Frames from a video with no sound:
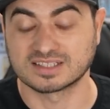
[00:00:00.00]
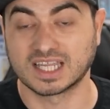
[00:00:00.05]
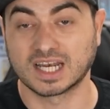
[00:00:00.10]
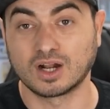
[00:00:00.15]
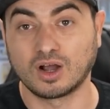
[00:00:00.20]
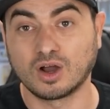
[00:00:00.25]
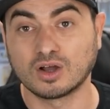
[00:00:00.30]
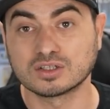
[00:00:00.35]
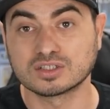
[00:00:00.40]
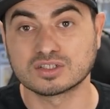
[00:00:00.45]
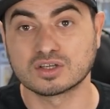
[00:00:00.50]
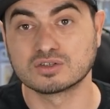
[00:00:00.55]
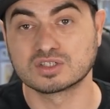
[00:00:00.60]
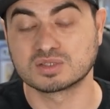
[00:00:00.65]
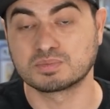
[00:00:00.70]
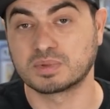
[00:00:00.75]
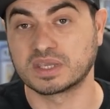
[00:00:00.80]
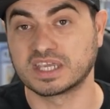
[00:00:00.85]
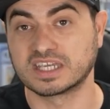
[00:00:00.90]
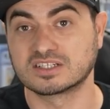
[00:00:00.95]
That also
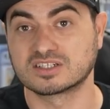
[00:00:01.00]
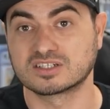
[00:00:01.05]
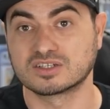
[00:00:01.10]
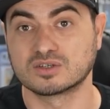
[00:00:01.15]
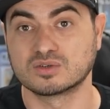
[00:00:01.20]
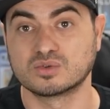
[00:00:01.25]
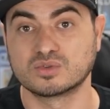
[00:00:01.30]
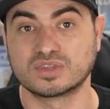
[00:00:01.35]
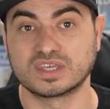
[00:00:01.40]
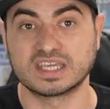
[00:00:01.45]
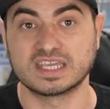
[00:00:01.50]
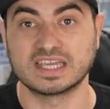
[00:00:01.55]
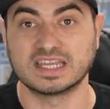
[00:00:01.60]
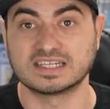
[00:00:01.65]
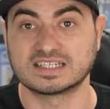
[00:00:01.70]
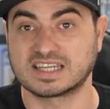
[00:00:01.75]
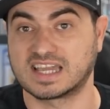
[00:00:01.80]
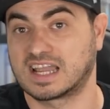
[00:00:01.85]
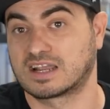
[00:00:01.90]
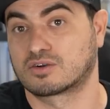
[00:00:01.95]
speaks to the
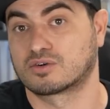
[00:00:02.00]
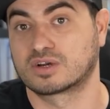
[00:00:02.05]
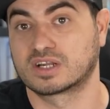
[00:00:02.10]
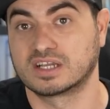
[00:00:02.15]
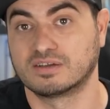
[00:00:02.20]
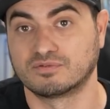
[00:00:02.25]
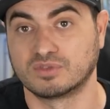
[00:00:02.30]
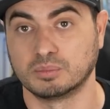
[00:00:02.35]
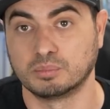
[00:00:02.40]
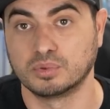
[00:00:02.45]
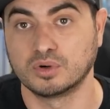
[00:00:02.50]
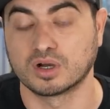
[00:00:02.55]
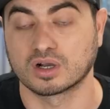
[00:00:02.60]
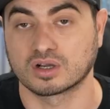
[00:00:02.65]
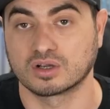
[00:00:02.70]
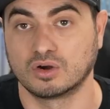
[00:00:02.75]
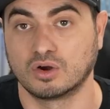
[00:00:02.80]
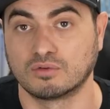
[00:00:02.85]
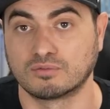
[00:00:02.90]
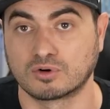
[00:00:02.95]
integrity of the
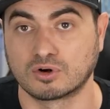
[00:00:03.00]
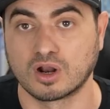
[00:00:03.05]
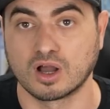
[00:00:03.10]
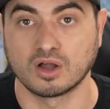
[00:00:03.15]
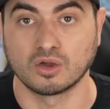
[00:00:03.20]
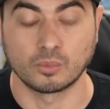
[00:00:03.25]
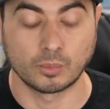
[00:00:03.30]
book overall.